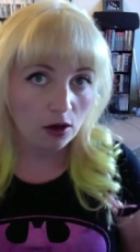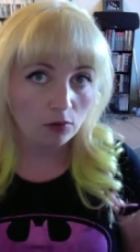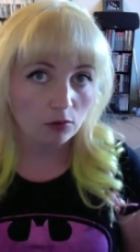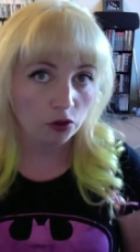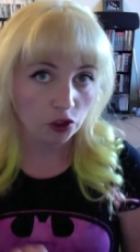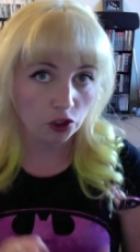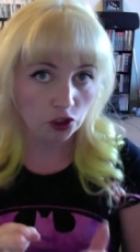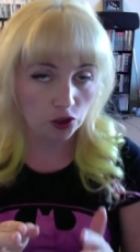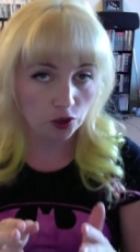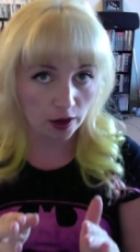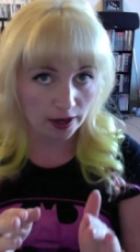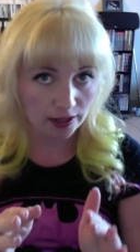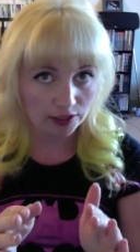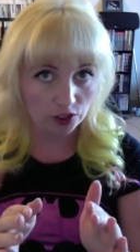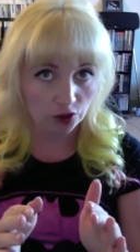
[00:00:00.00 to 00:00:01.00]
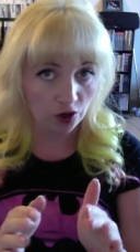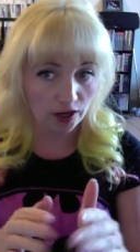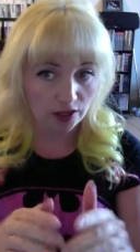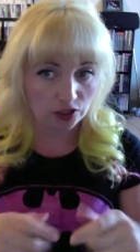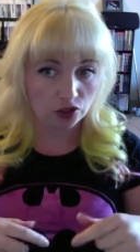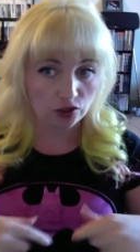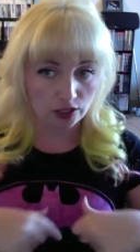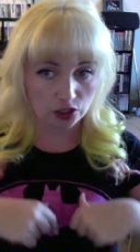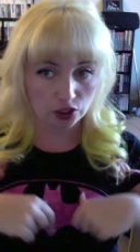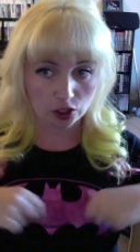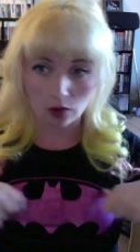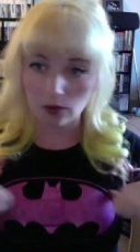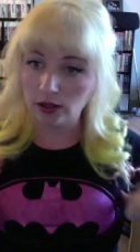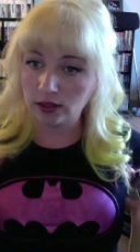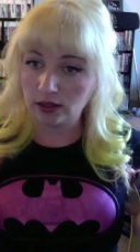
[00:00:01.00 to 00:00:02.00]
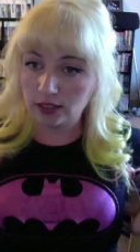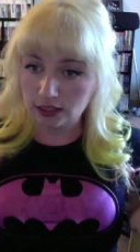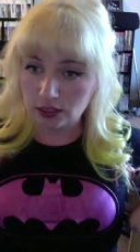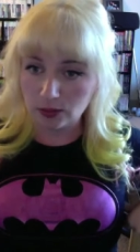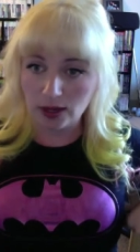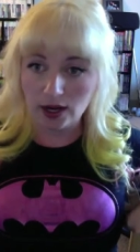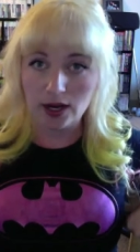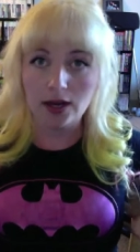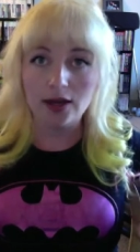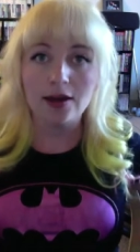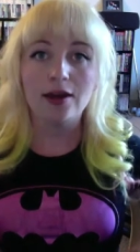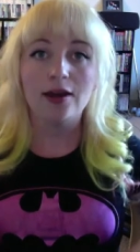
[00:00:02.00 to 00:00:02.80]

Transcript: with the greatest degree of stretch going this way.